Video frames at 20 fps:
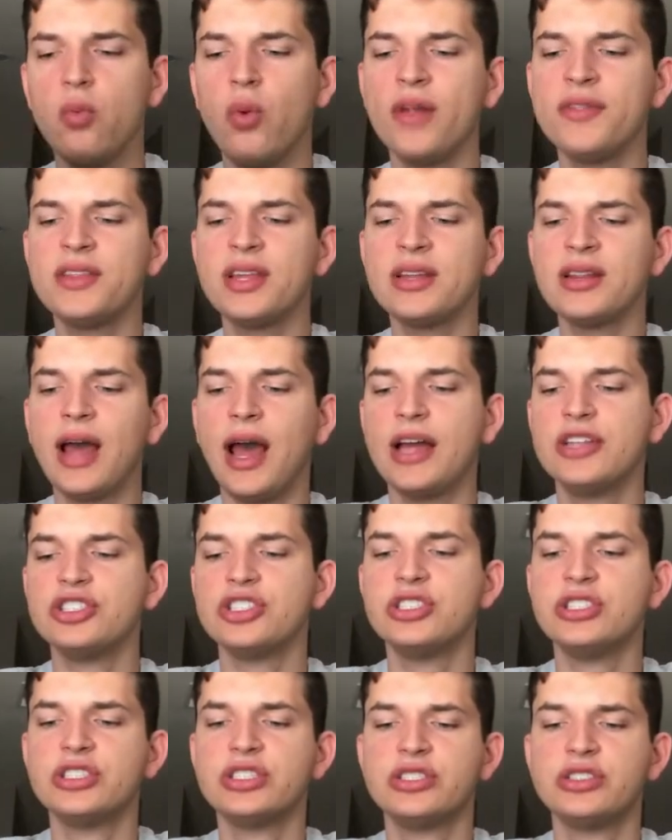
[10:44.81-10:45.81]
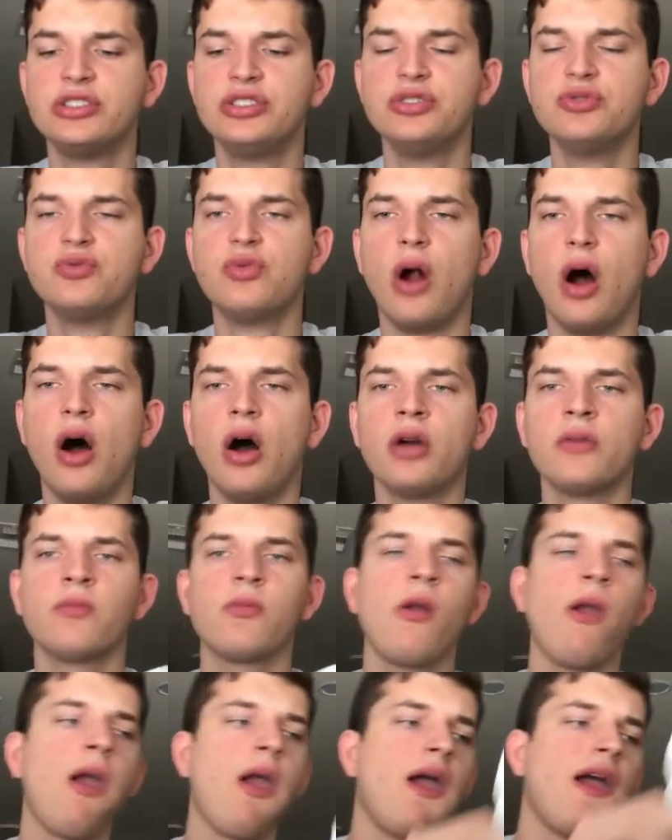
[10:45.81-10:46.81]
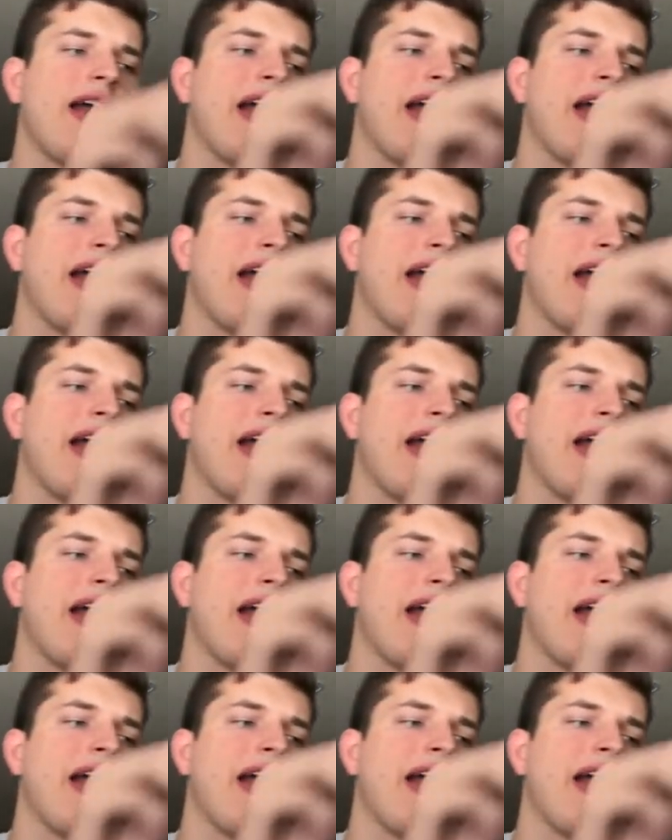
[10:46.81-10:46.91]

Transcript: one thing that engineers do wrong